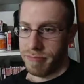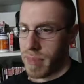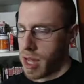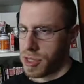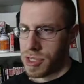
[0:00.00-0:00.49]

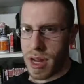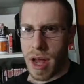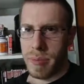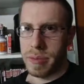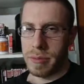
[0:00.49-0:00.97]

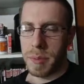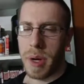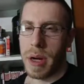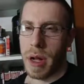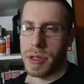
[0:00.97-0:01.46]
Non-stop. I
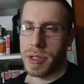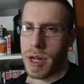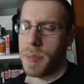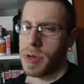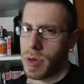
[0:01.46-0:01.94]
mean,
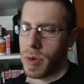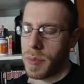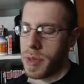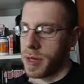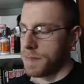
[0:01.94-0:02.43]
non-stop, you know what I
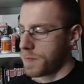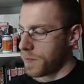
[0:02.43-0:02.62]
mean.